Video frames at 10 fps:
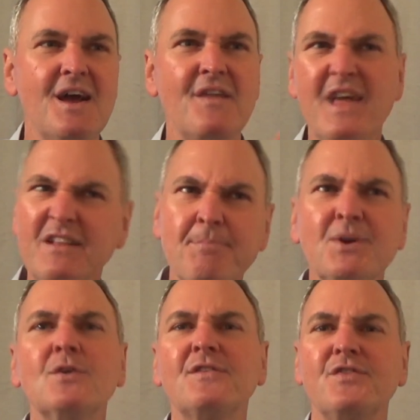That's
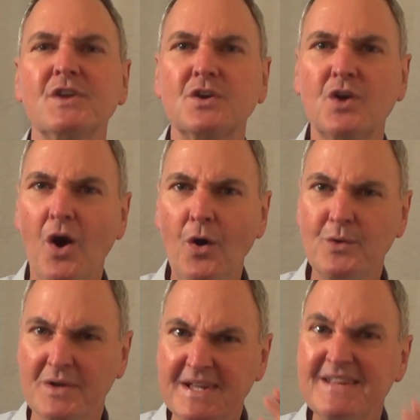because the
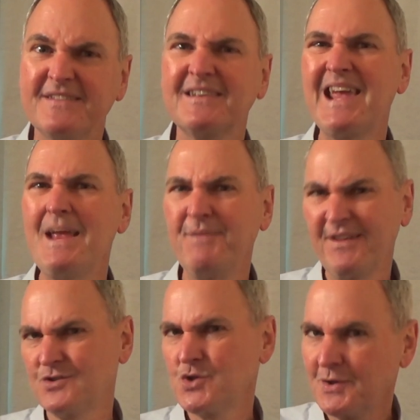goal is to keep the
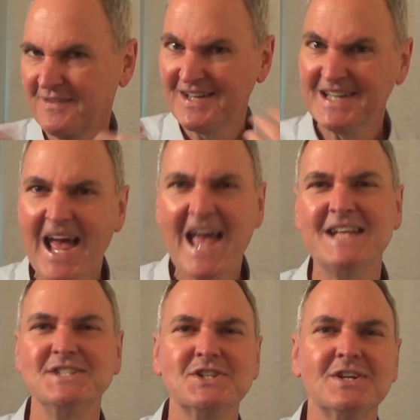students
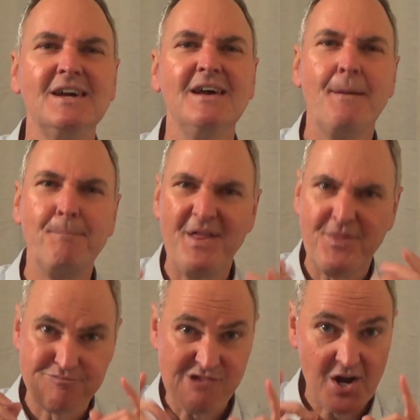engaged, but the
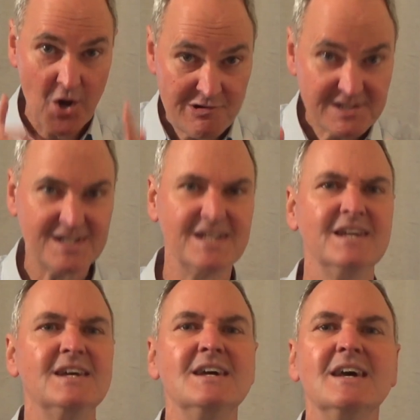priority
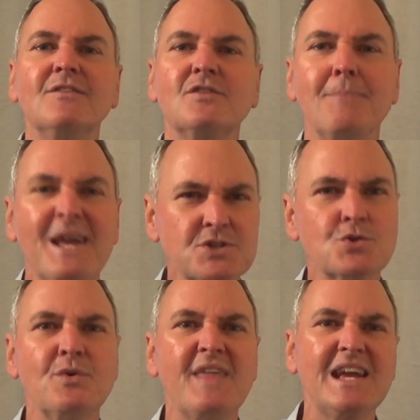is to make
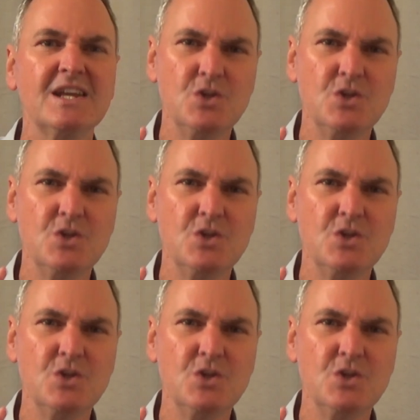sure they can